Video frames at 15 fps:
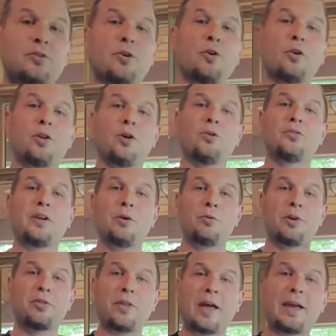So in closing, I want
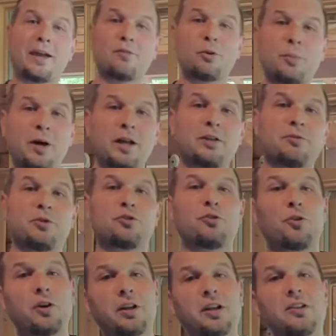to thank everybody for
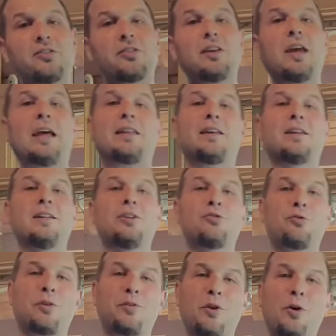joining us today at the Clinch
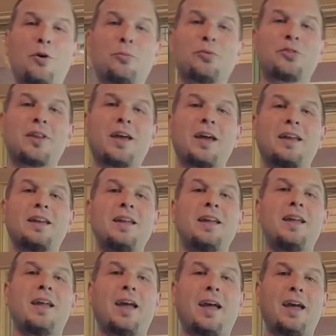River Homestead
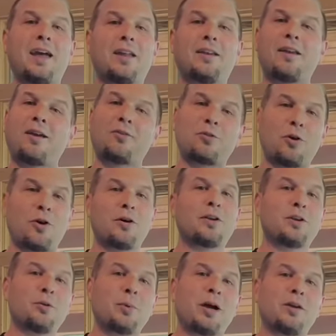and
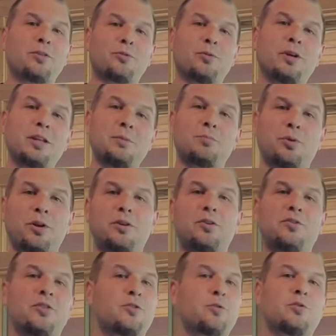talking about 3D printers.
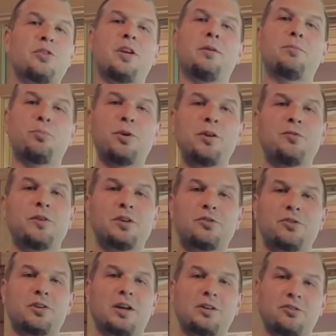This was a brief
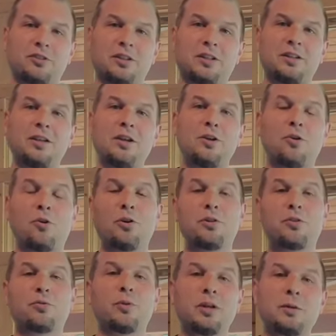introduction on the
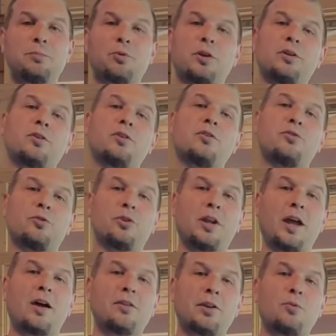3D printers, on
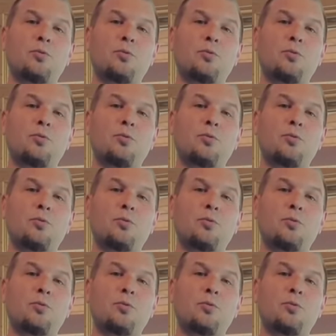how they